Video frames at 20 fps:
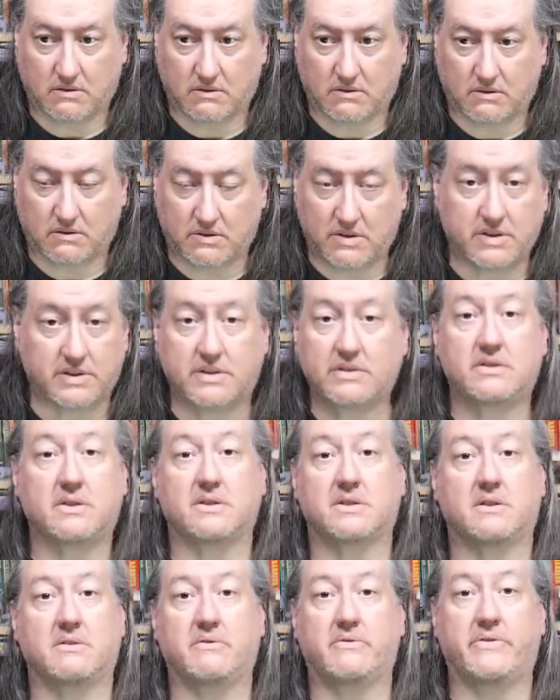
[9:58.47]

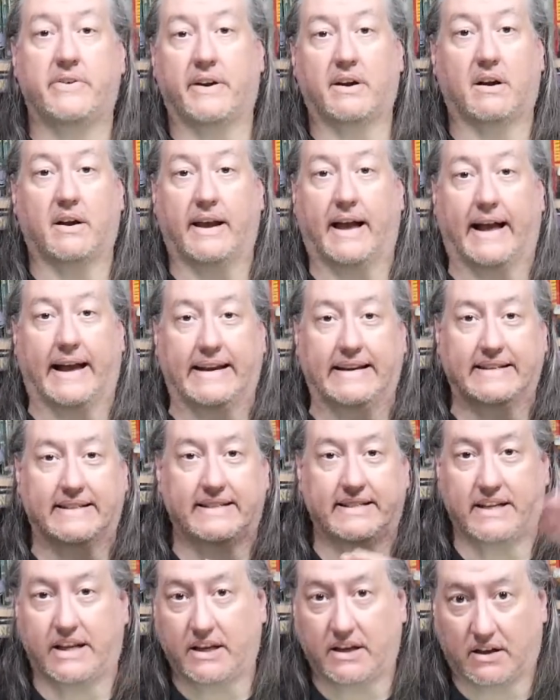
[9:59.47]
Just the very
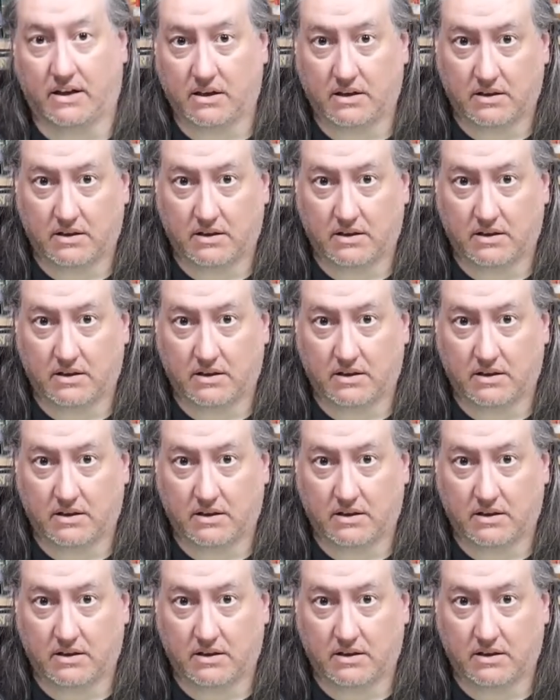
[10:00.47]
idea.